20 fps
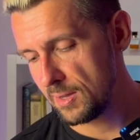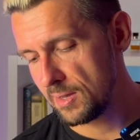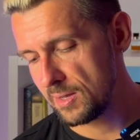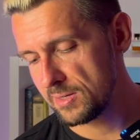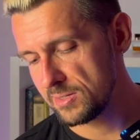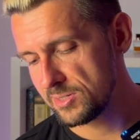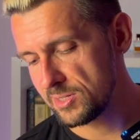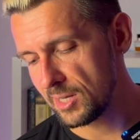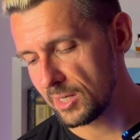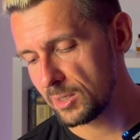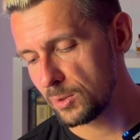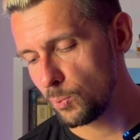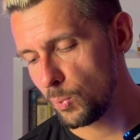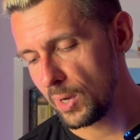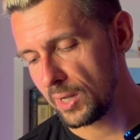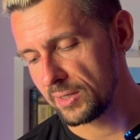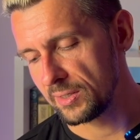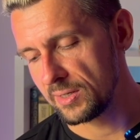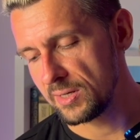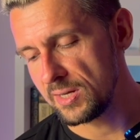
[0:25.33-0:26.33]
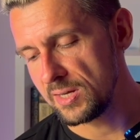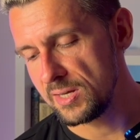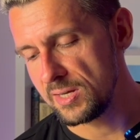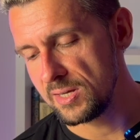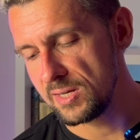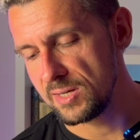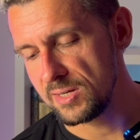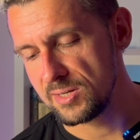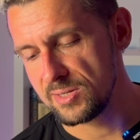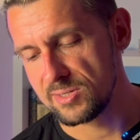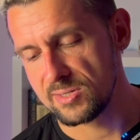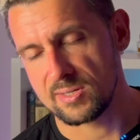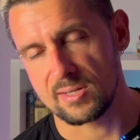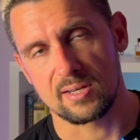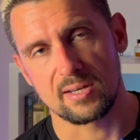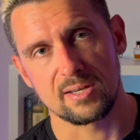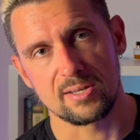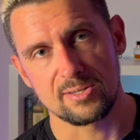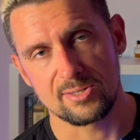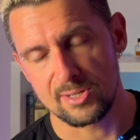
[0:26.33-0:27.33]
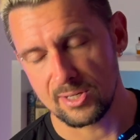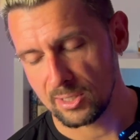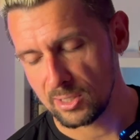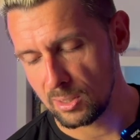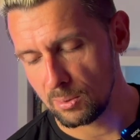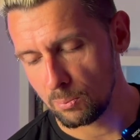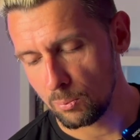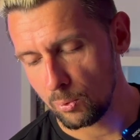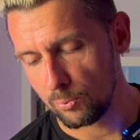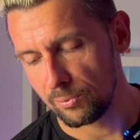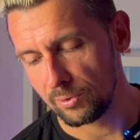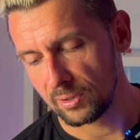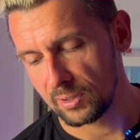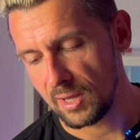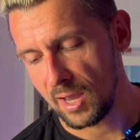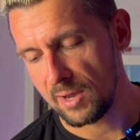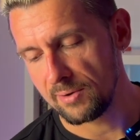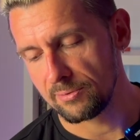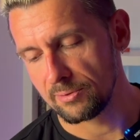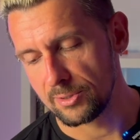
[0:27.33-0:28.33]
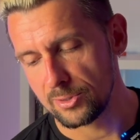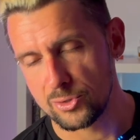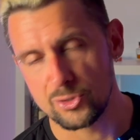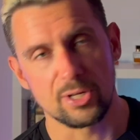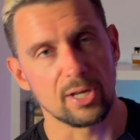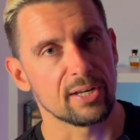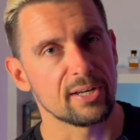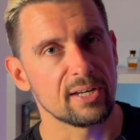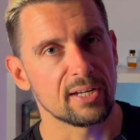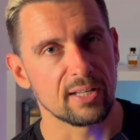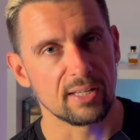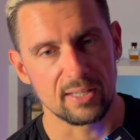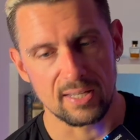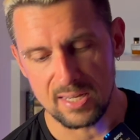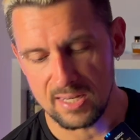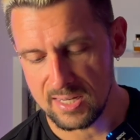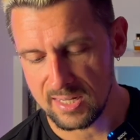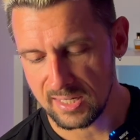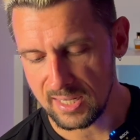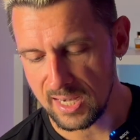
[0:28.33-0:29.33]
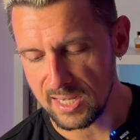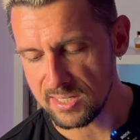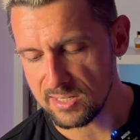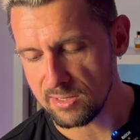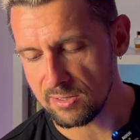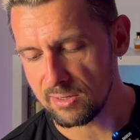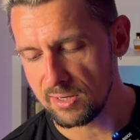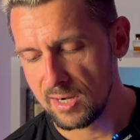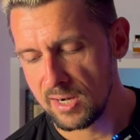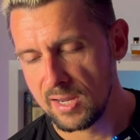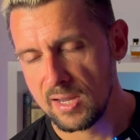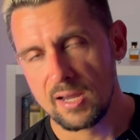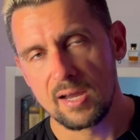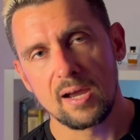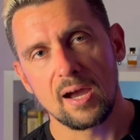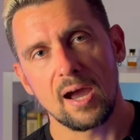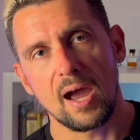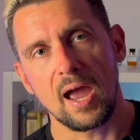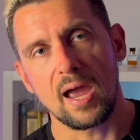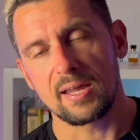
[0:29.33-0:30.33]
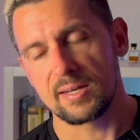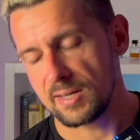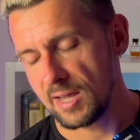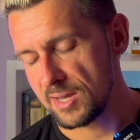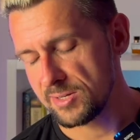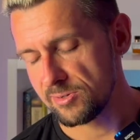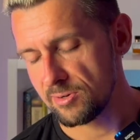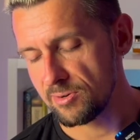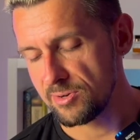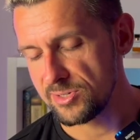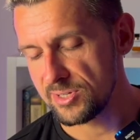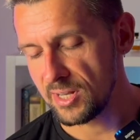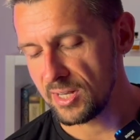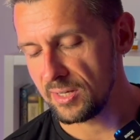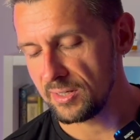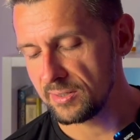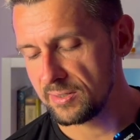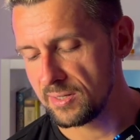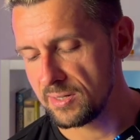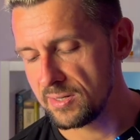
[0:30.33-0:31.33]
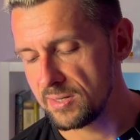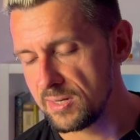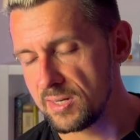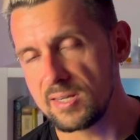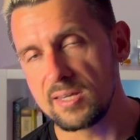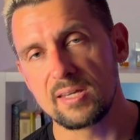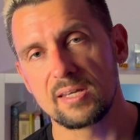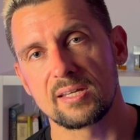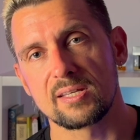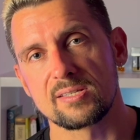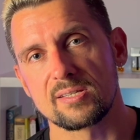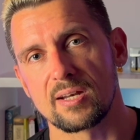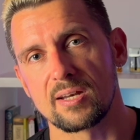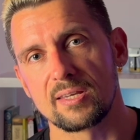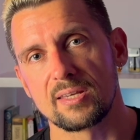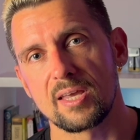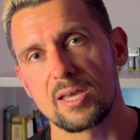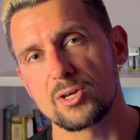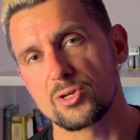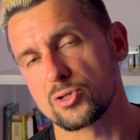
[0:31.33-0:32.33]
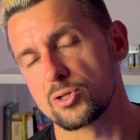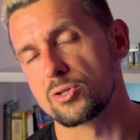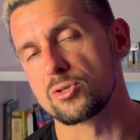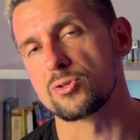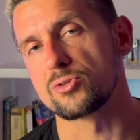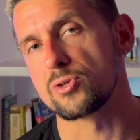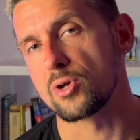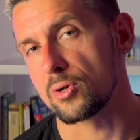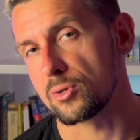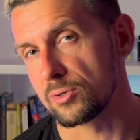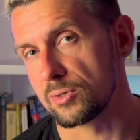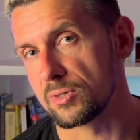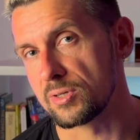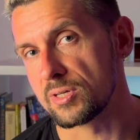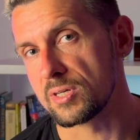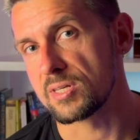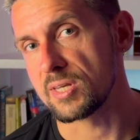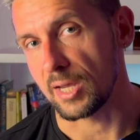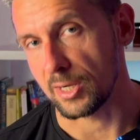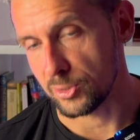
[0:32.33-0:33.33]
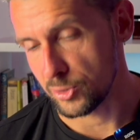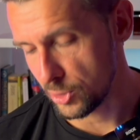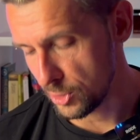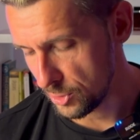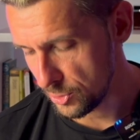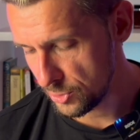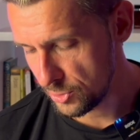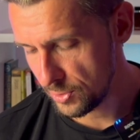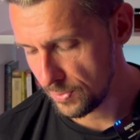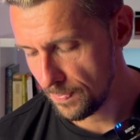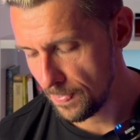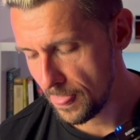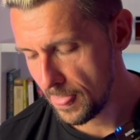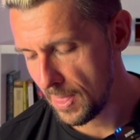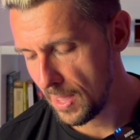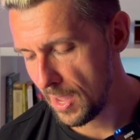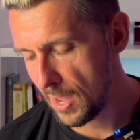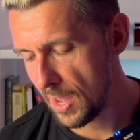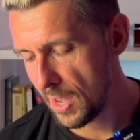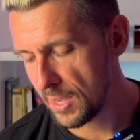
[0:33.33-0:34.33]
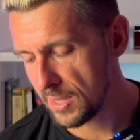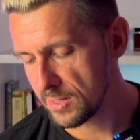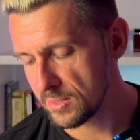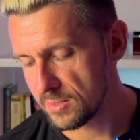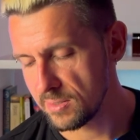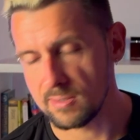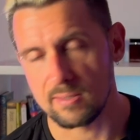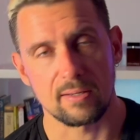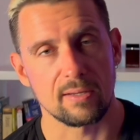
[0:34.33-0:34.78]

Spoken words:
Second one is a single moving average technical indicator, and as a result the consolidation zone detections, and